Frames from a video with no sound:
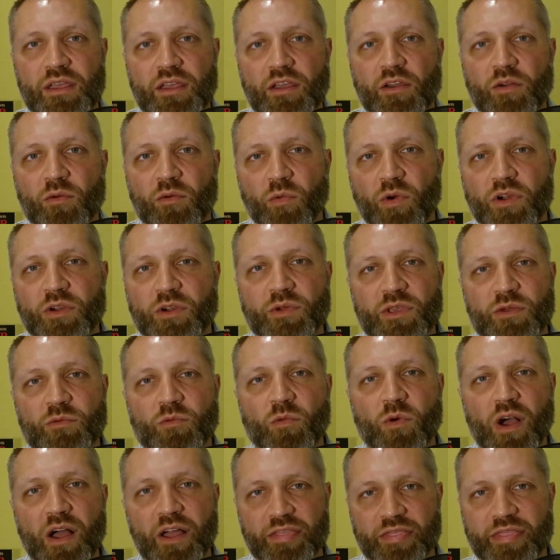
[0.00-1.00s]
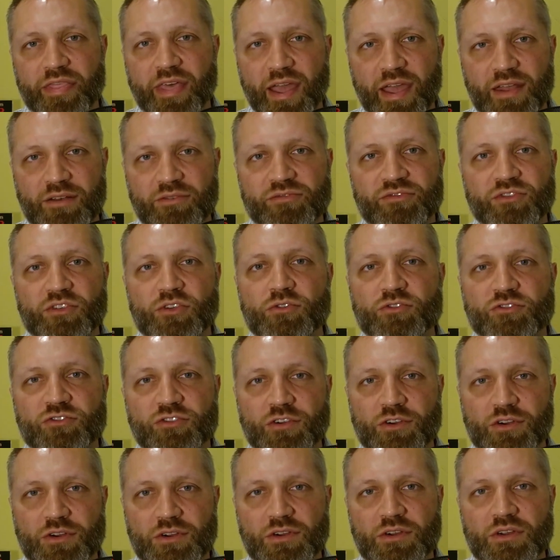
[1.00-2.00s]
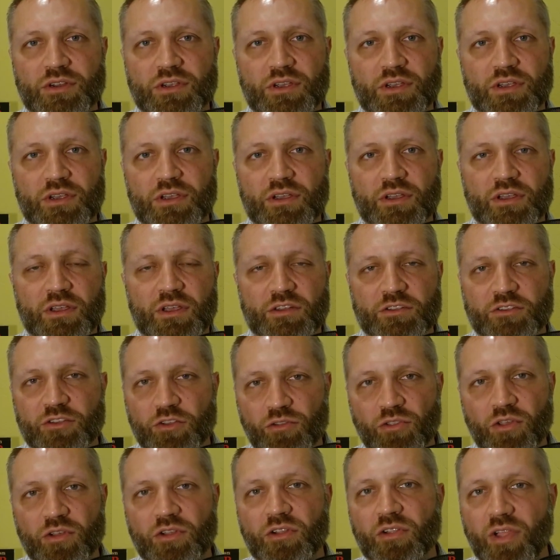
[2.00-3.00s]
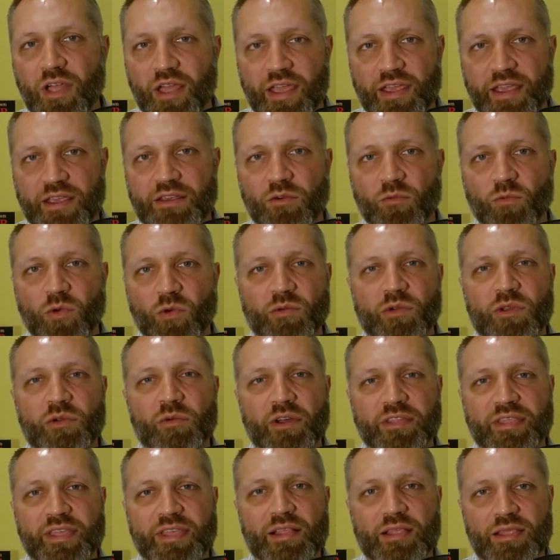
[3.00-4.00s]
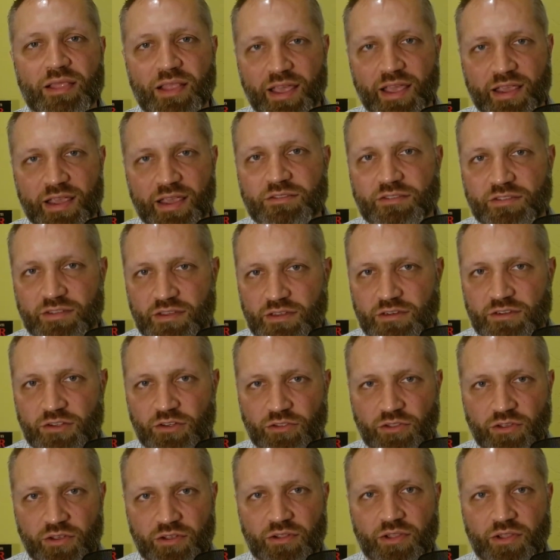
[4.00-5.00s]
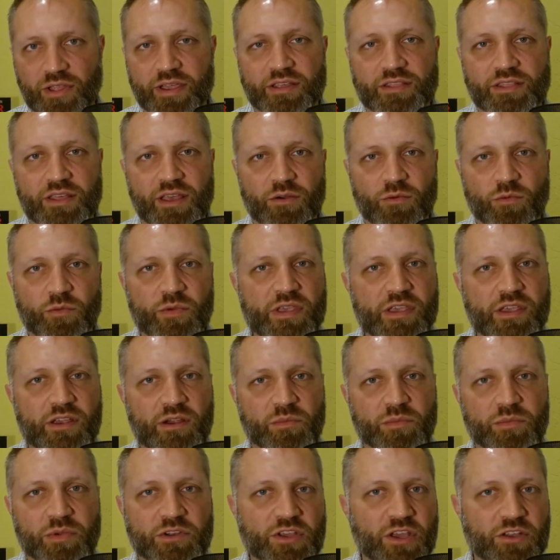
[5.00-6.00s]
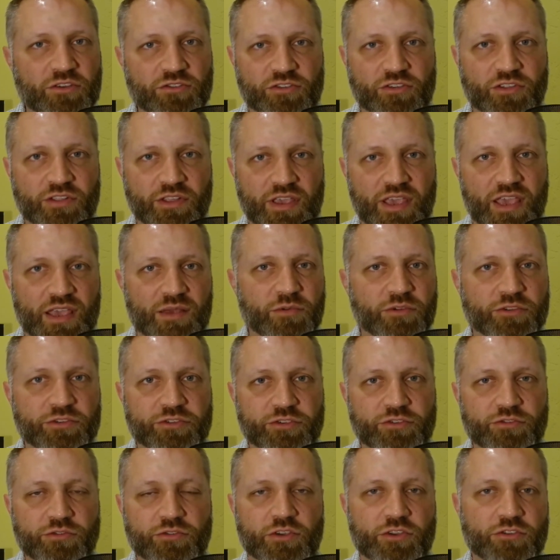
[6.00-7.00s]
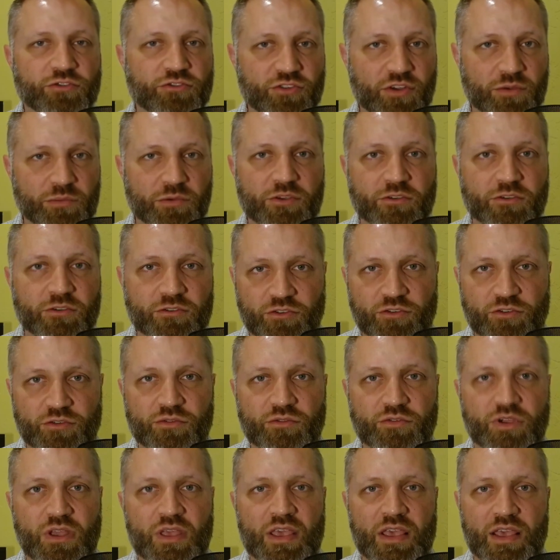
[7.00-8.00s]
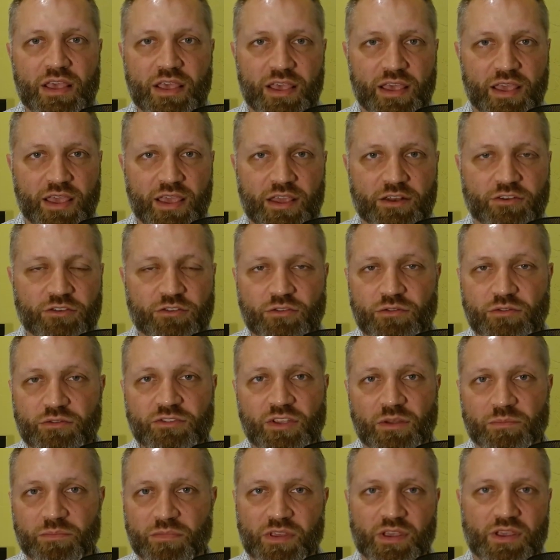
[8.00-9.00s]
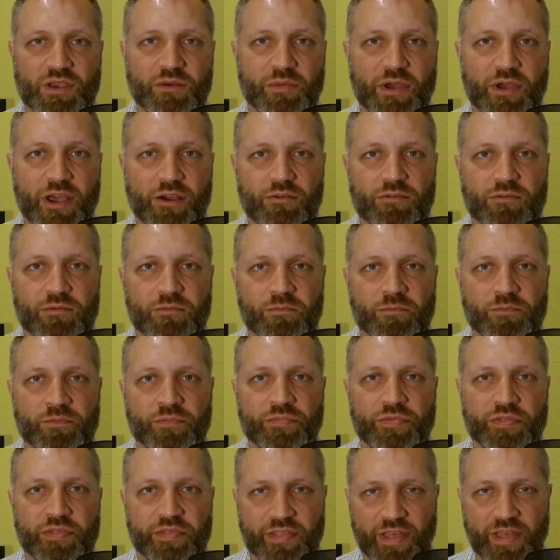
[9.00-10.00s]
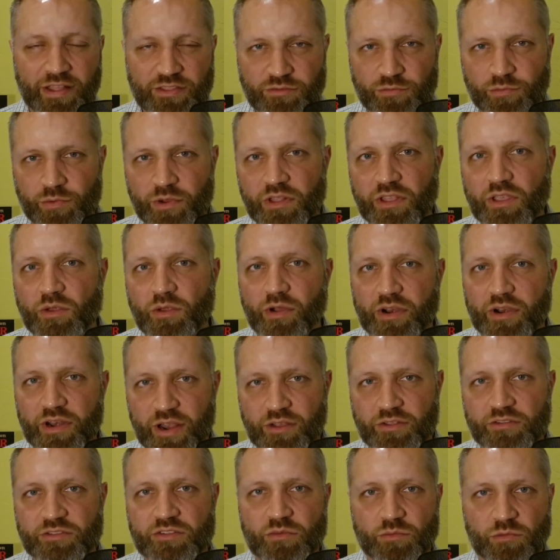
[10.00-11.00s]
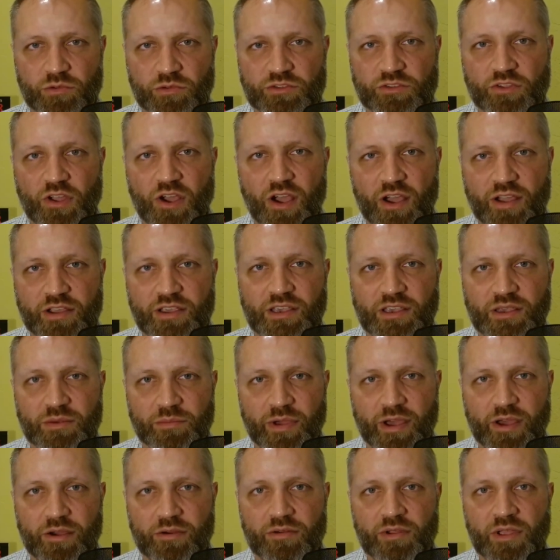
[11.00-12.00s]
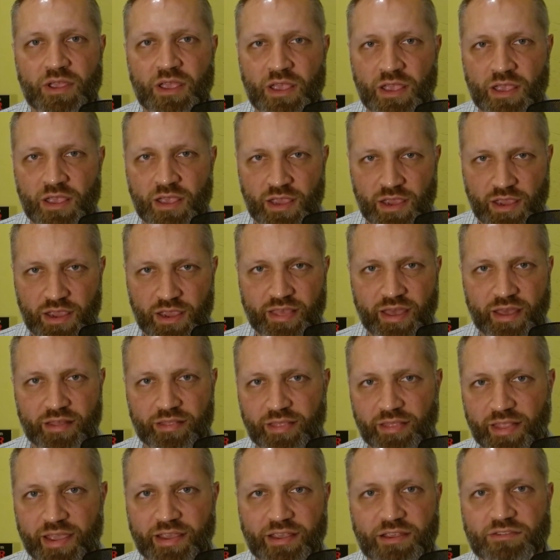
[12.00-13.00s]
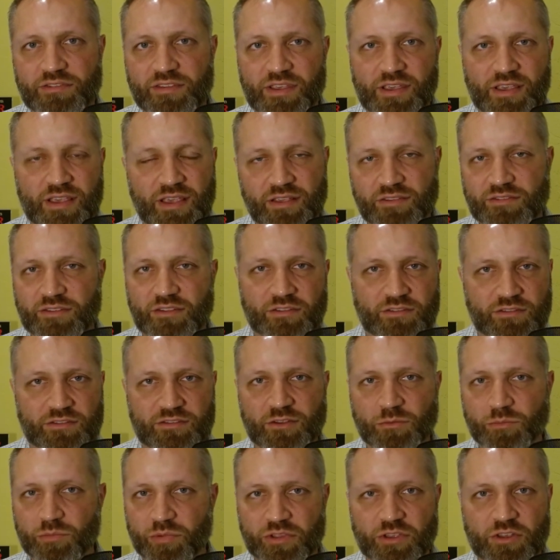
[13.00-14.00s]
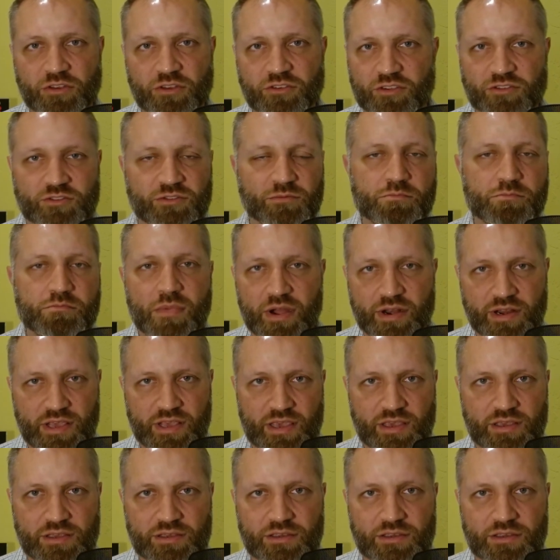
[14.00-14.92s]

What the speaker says: What do we want that future to look like? What do we want that legacy to look like that we are potentially able to contribute to and do something about? That's really what Nelson was talking about. And that legacy isn't simply just money.